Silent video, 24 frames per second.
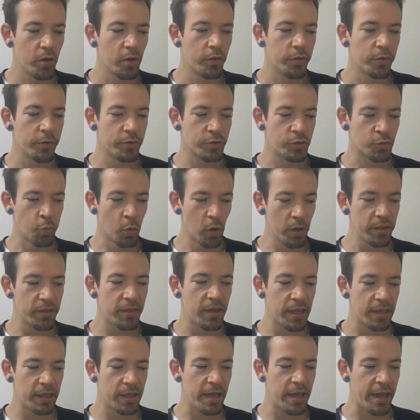there's one
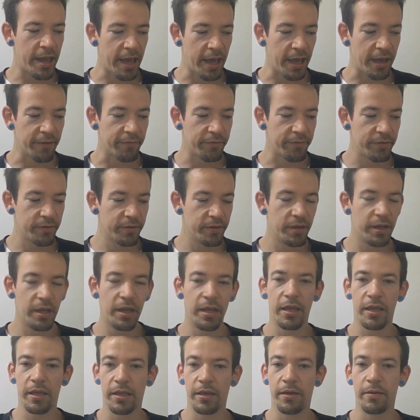thing they have
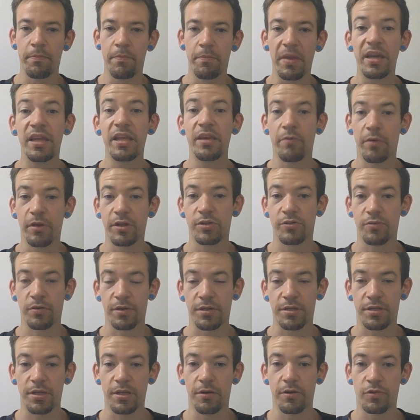in many
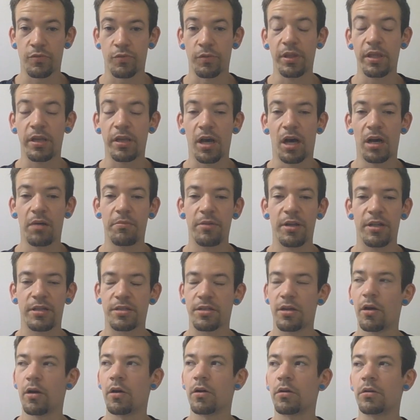restaurants here. It's really common. It's
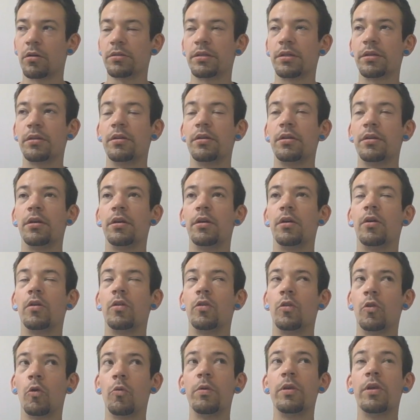called
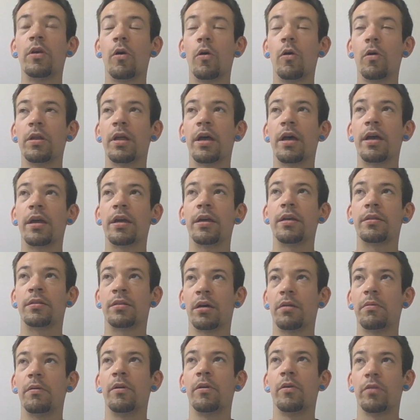nomi hodai
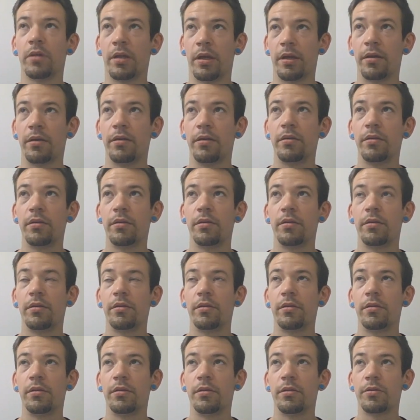tabe hodai.
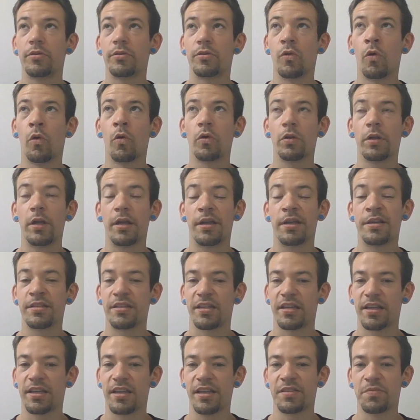So hodai is
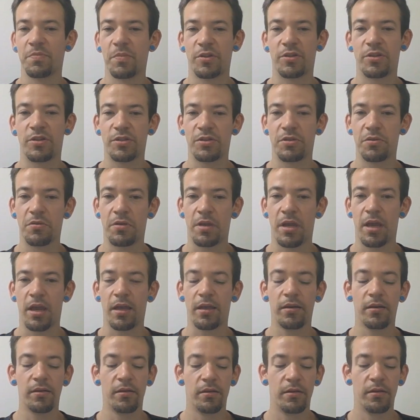like as much as you
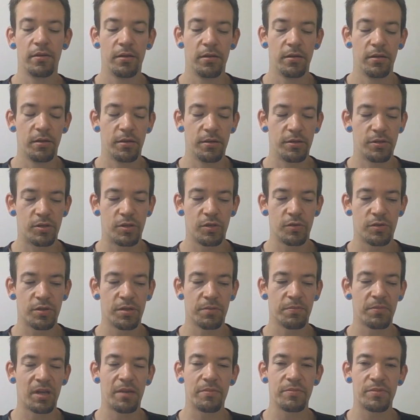can. So
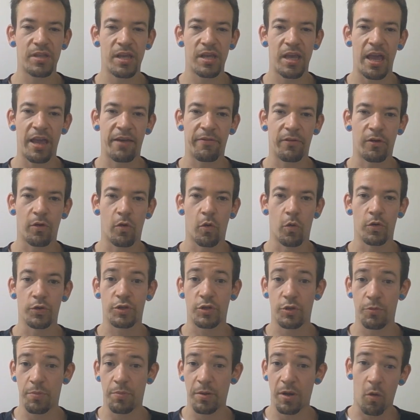sometimes they have, of course,
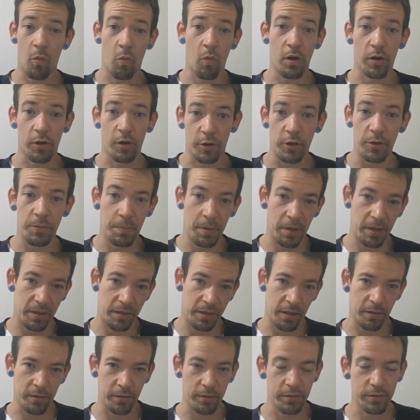you pick one or you pick
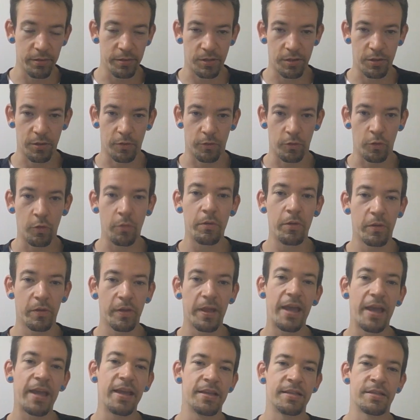the other. So nomi
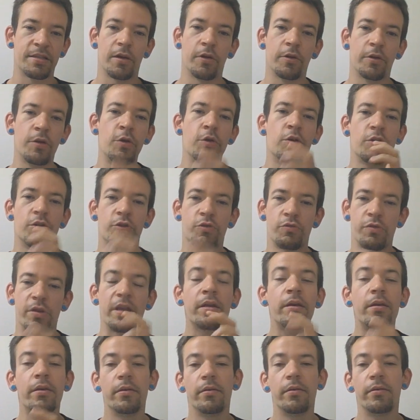hodai is all you can
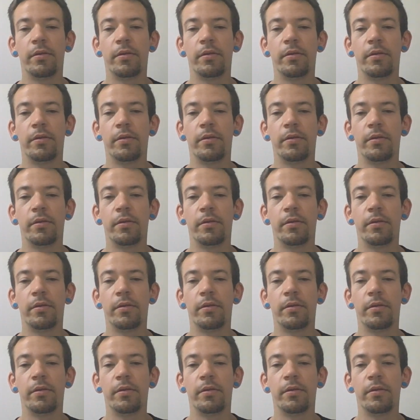drink